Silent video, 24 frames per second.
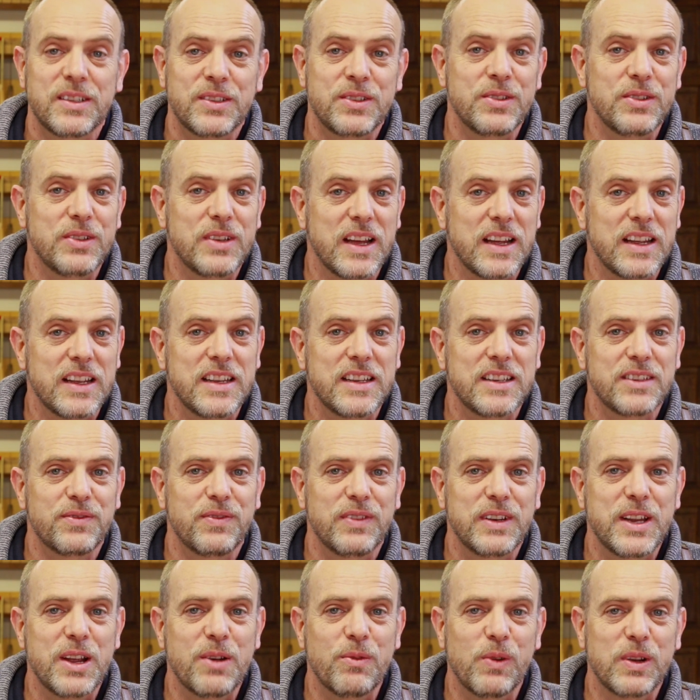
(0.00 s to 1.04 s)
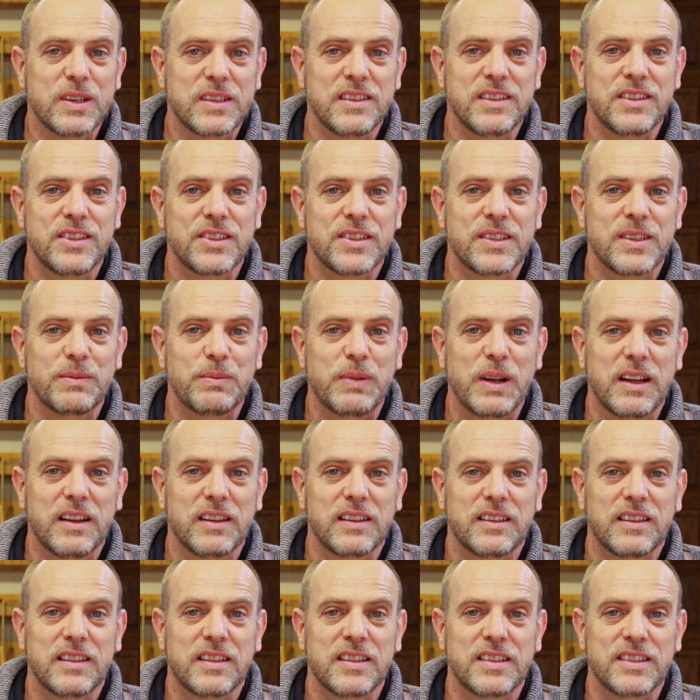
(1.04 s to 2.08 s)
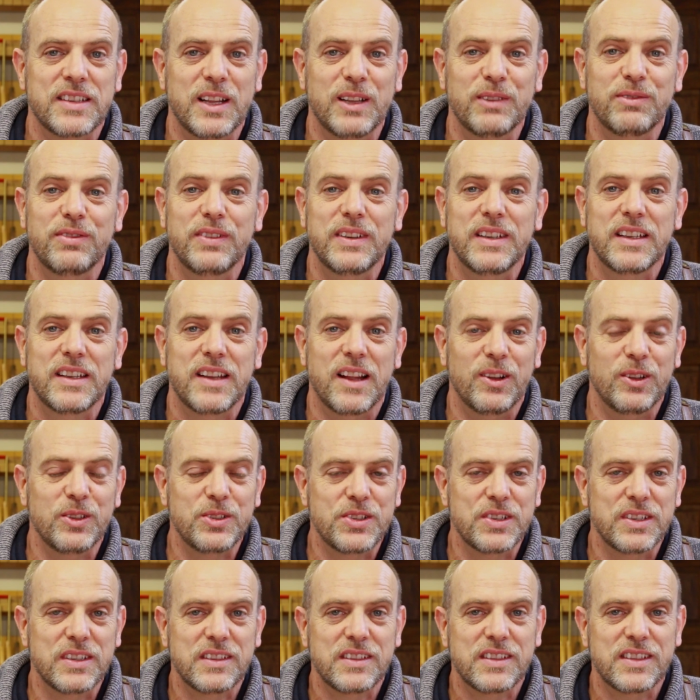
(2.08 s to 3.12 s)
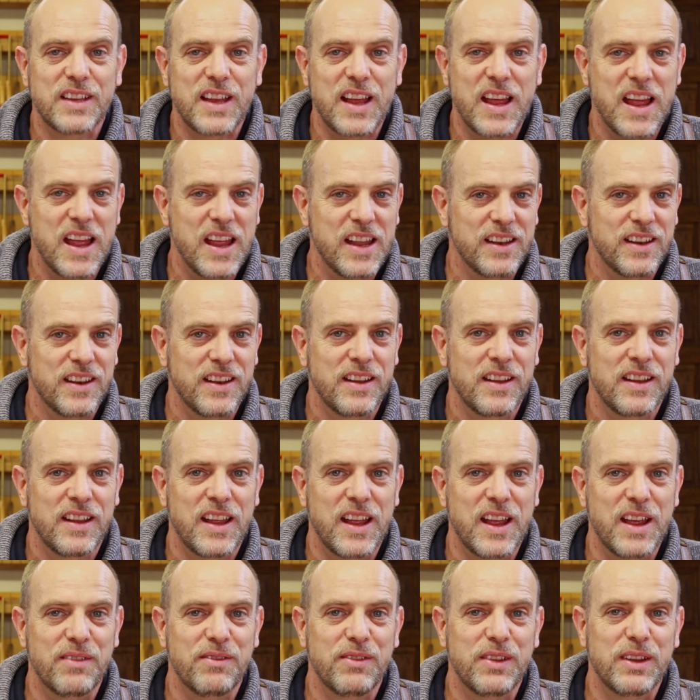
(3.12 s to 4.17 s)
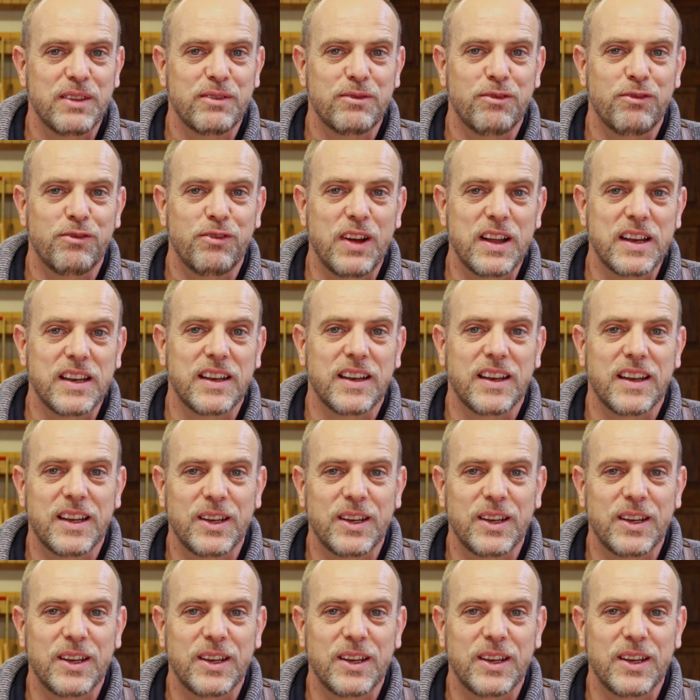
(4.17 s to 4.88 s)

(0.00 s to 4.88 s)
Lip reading: today's video wasn't just about self-indulgence and having fun.